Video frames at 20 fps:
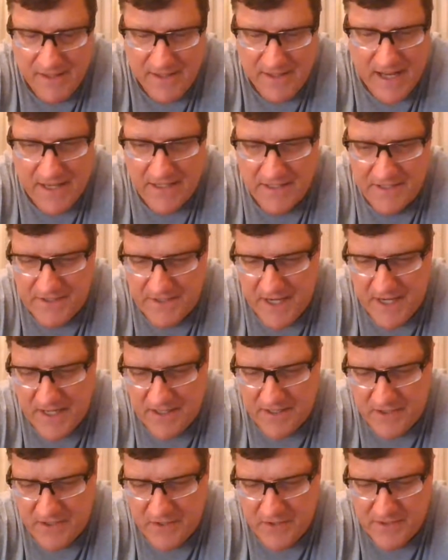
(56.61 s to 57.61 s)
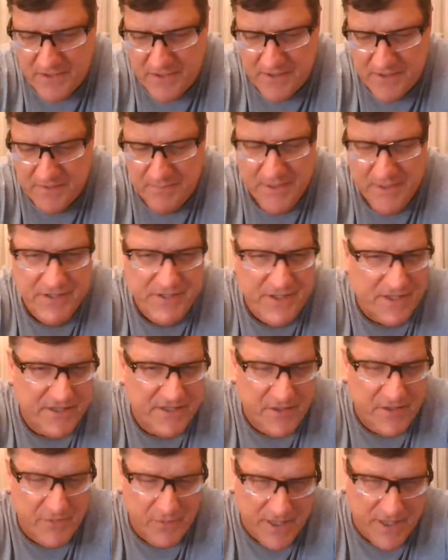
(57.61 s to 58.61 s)
The United States uses
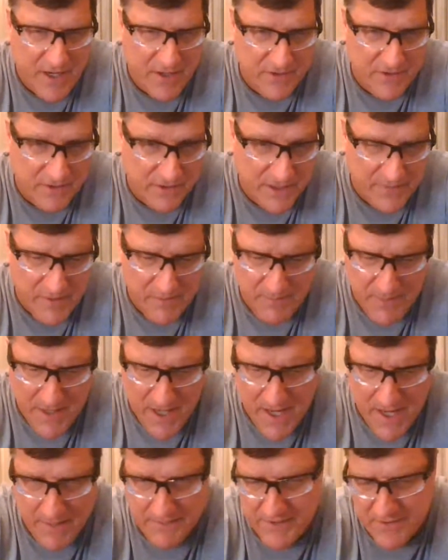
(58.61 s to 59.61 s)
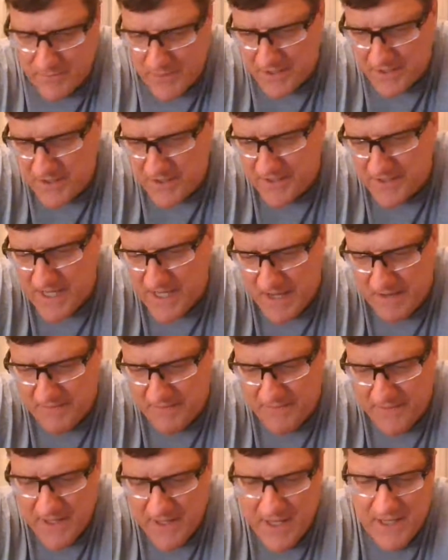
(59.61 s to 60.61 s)
B-61 air-delivered bombs. The Russians
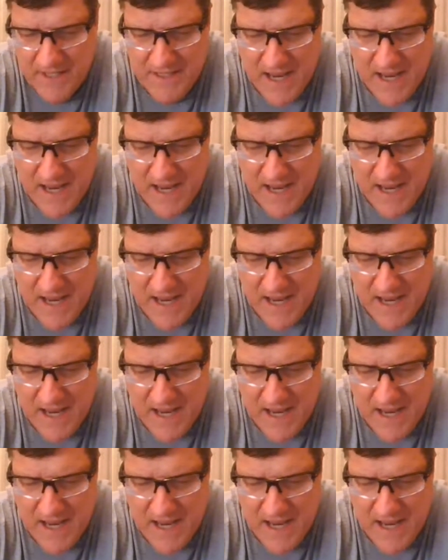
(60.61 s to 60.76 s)
have